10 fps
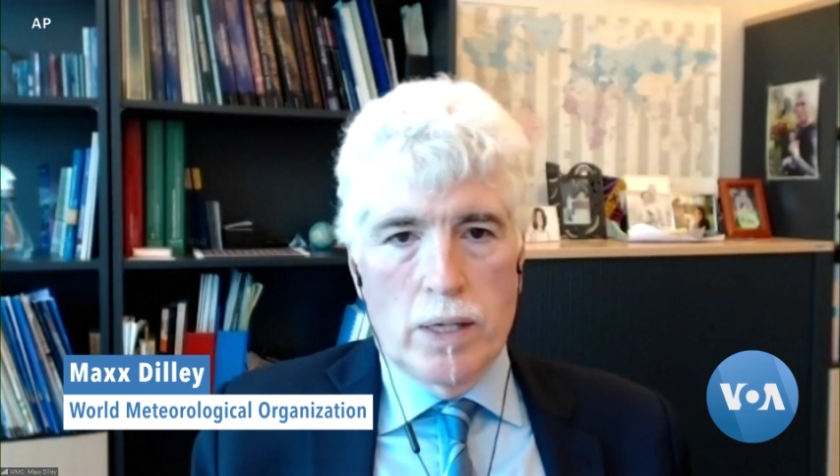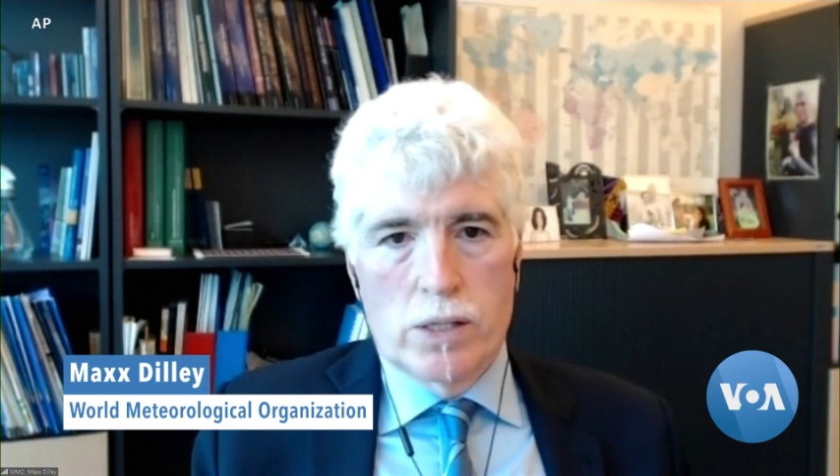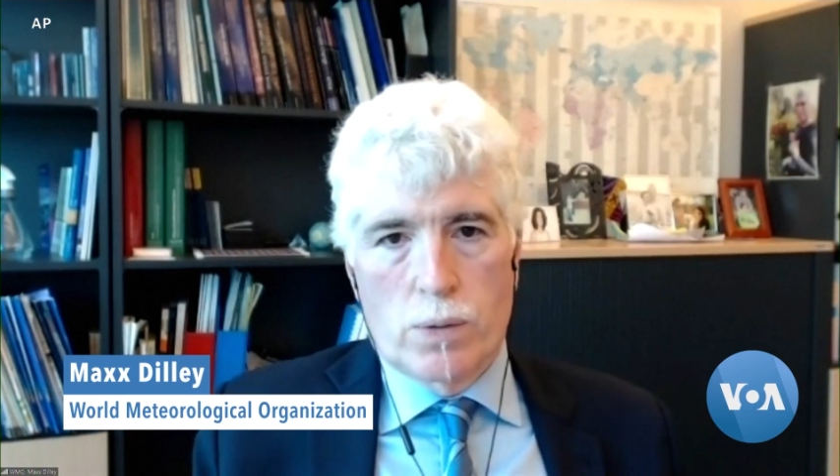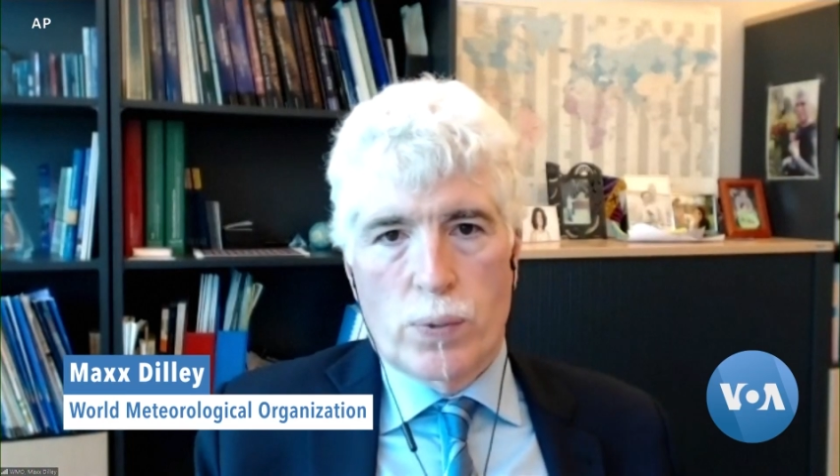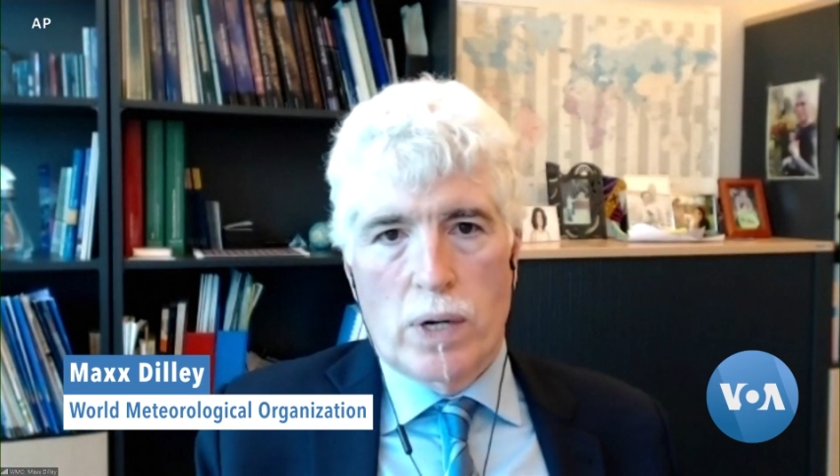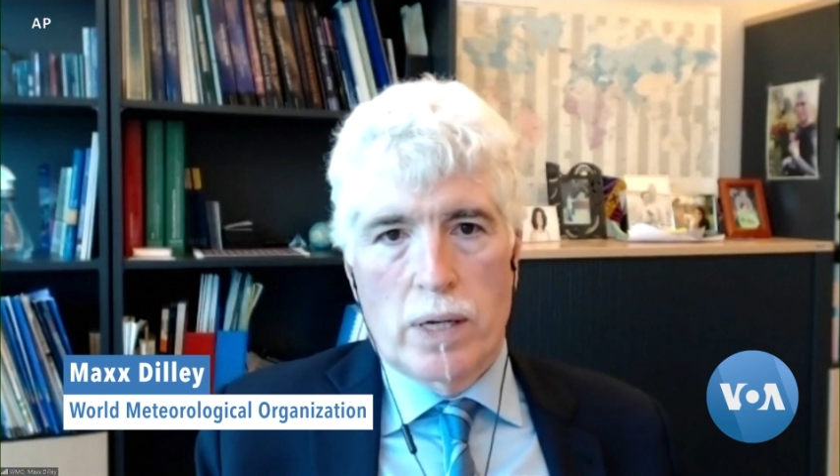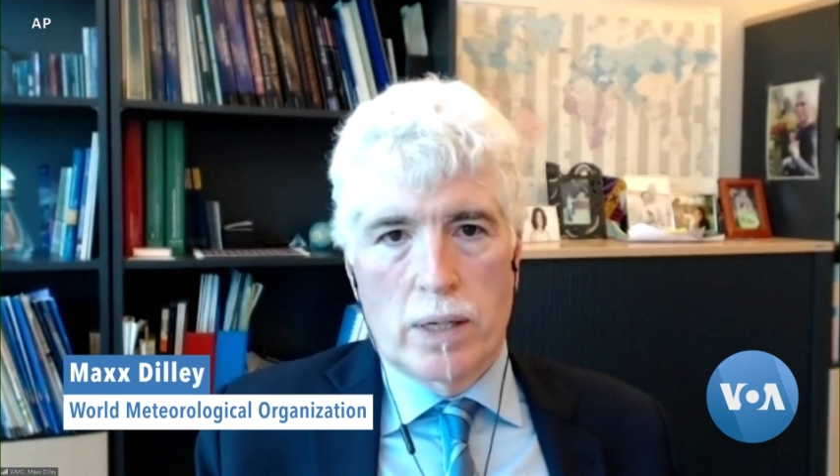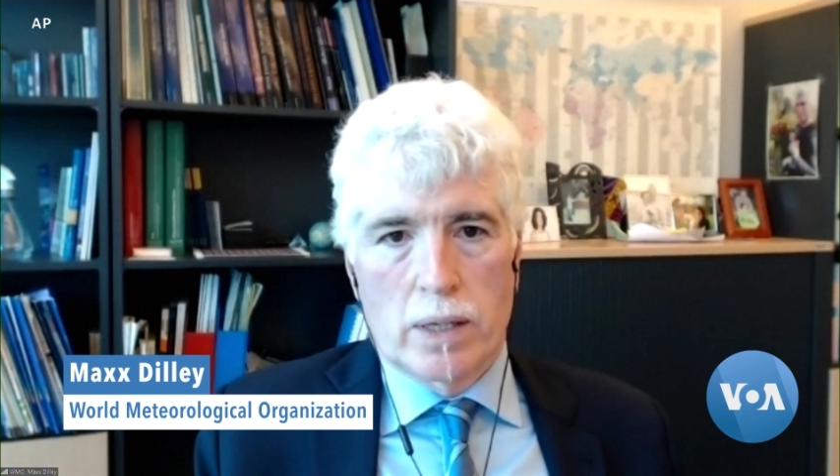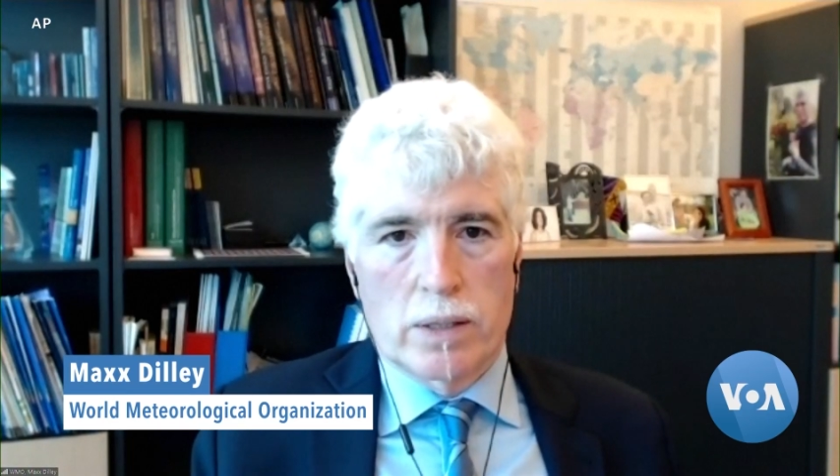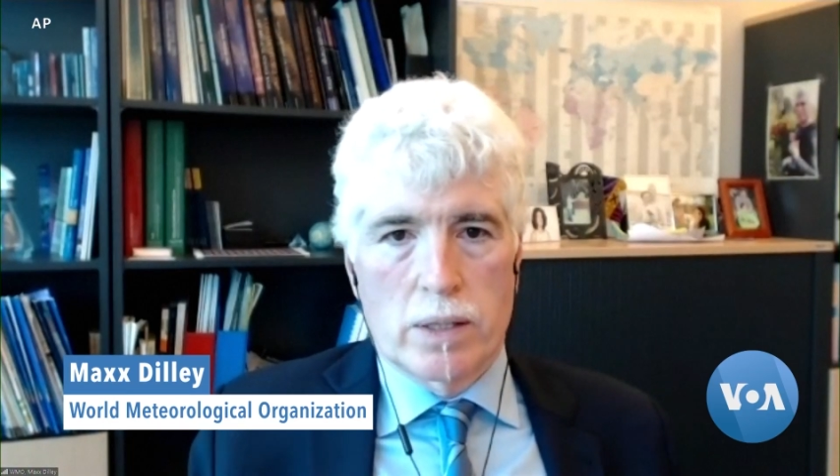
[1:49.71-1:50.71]
is a
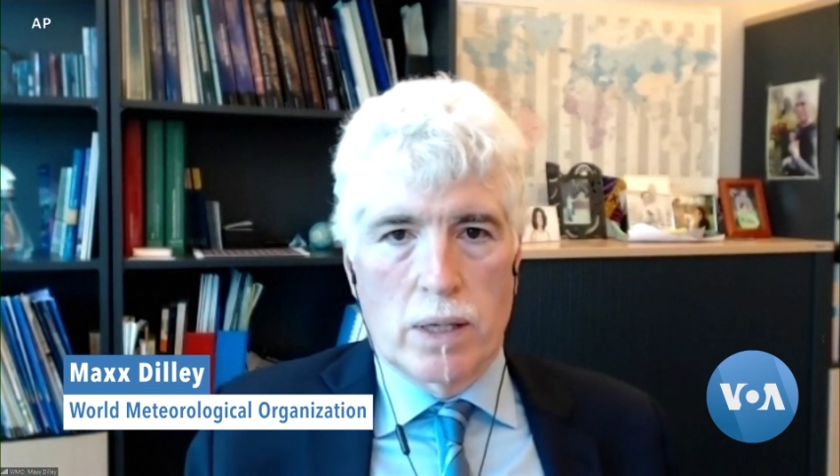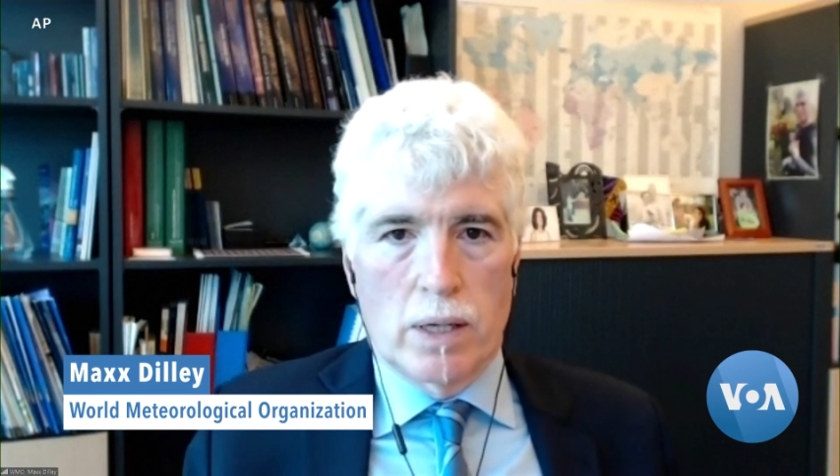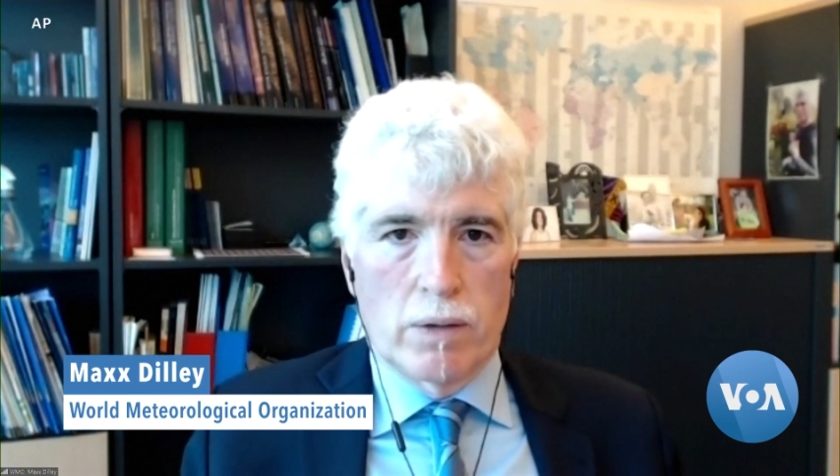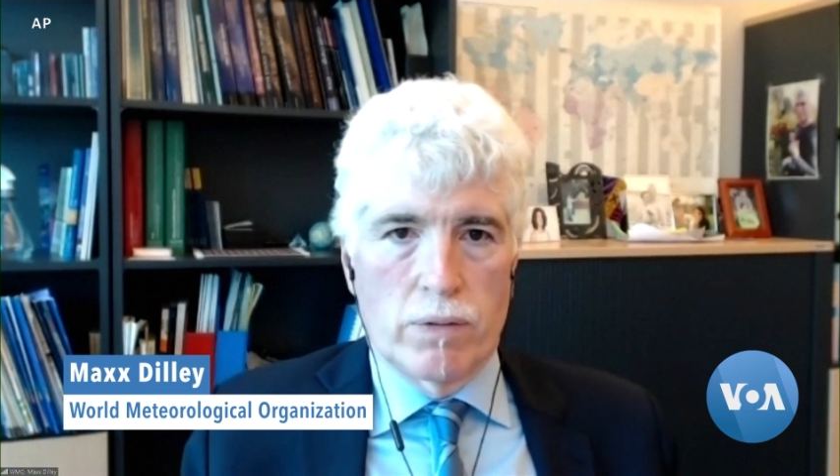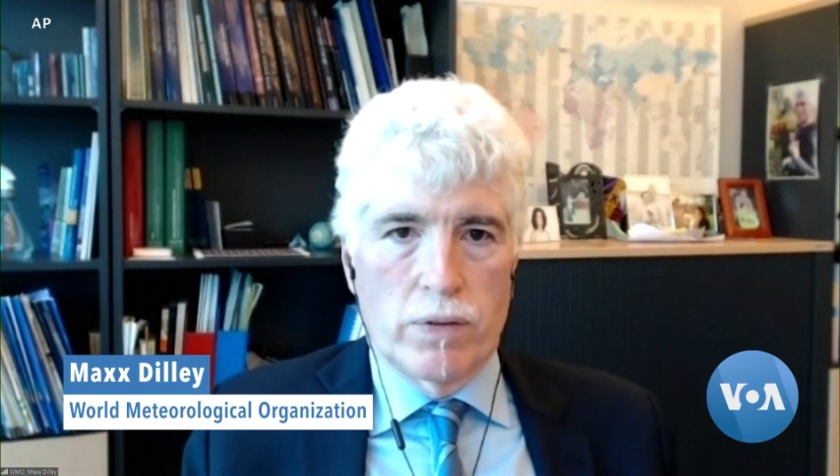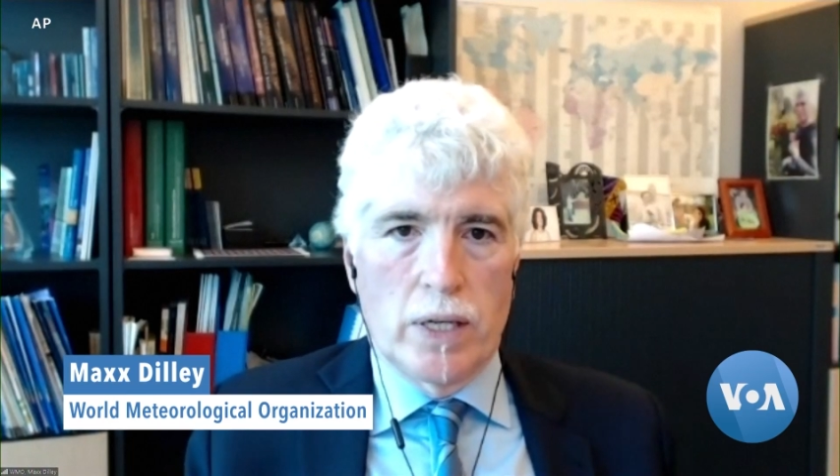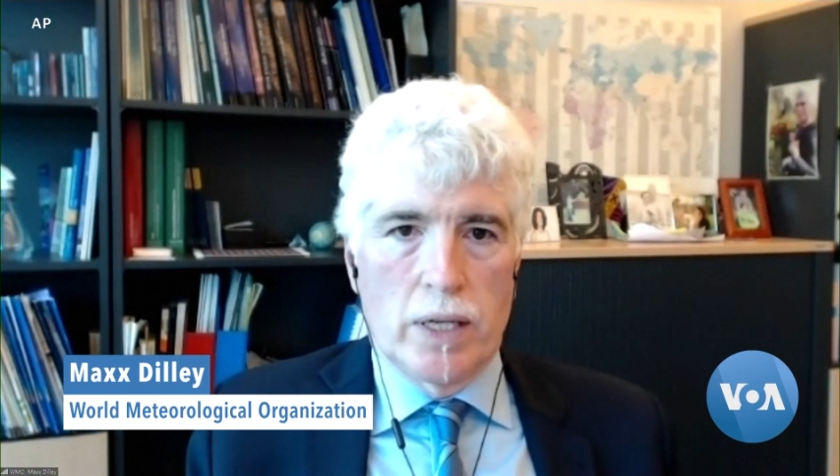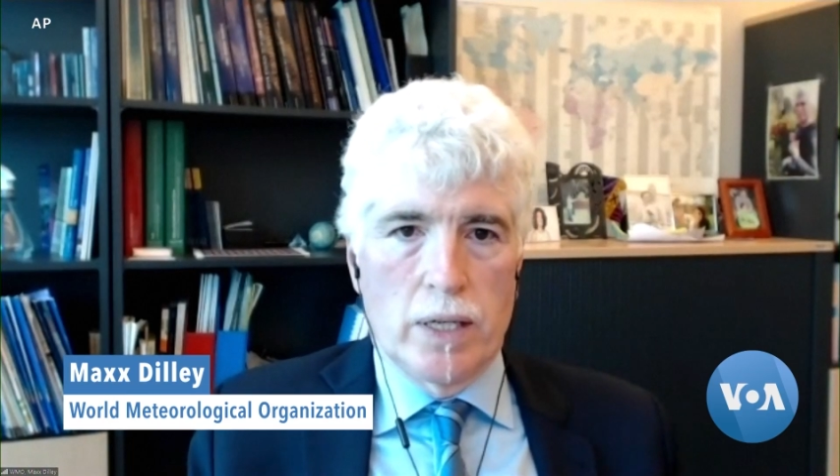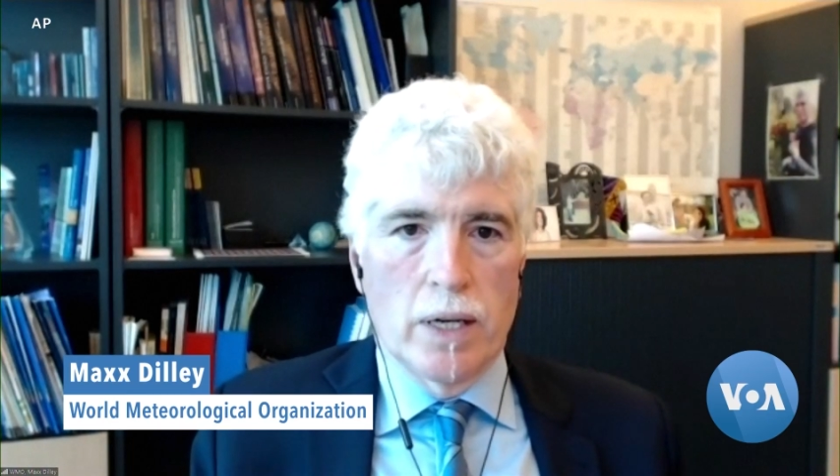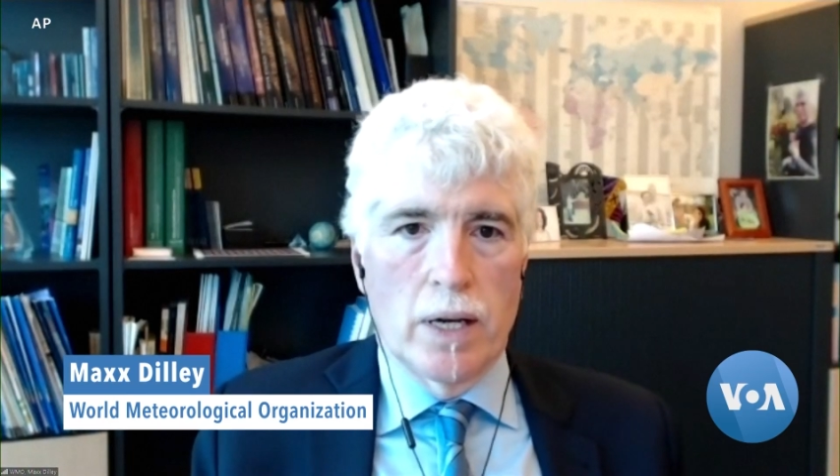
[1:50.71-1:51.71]
product of
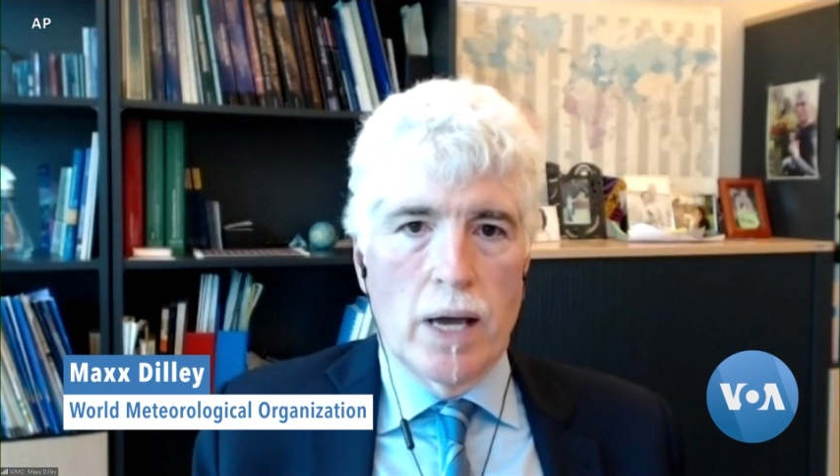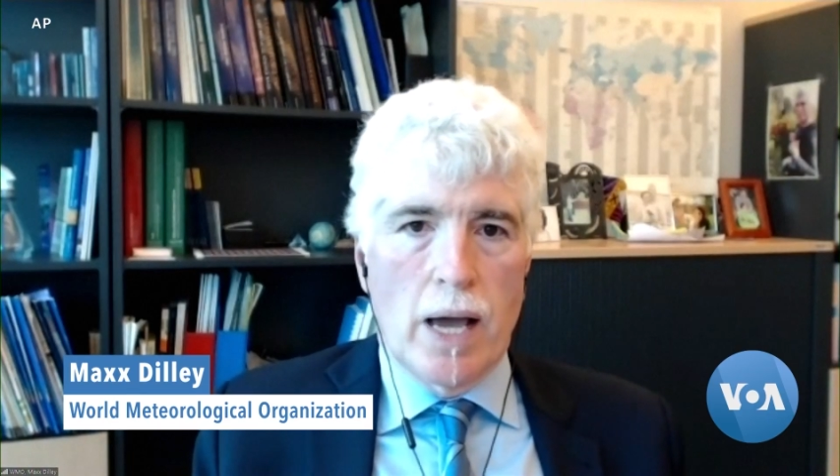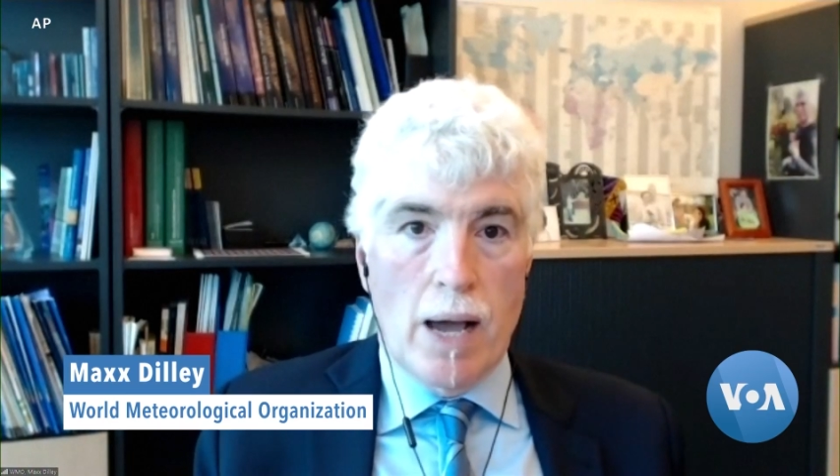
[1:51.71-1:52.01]
the